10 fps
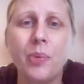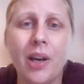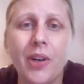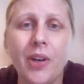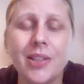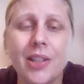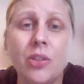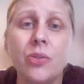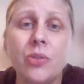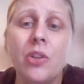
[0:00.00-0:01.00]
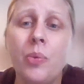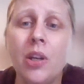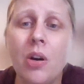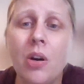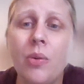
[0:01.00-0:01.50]
that we have access to. So we
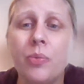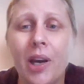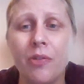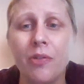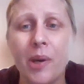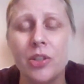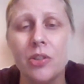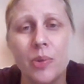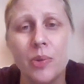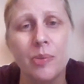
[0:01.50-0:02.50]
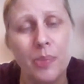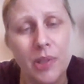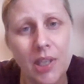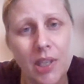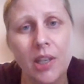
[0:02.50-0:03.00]
know if we have patients with
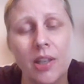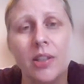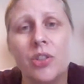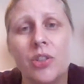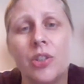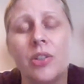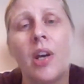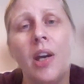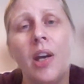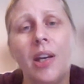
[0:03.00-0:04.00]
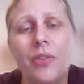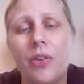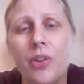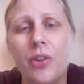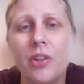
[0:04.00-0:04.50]
particular conditions, if
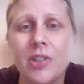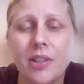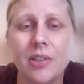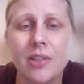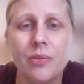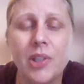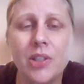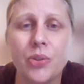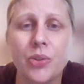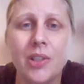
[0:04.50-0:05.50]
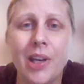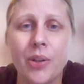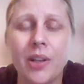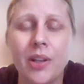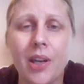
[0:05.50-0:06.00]
there are third sector resources
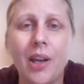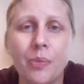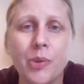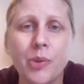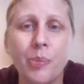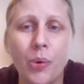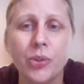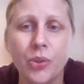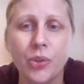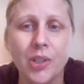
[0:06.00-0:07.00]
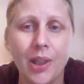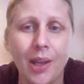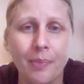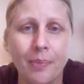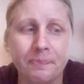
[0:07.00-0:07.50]
out there that can help support us and
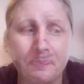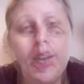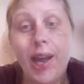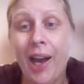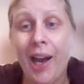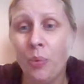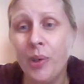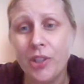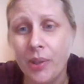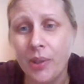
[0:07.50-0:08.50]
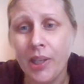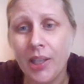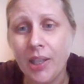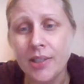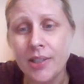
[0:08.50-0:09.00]
them. How we do
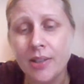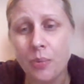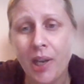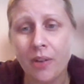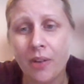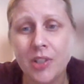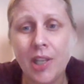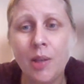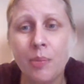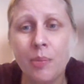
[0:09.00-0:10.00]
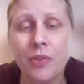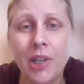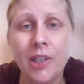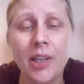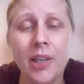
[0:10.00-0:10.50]
it is we have a team of
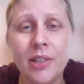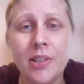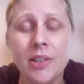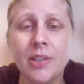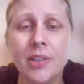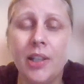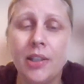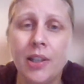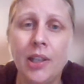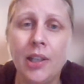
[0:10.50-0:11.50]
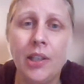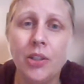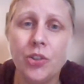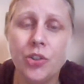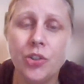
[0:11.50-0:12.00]
clinical editors in the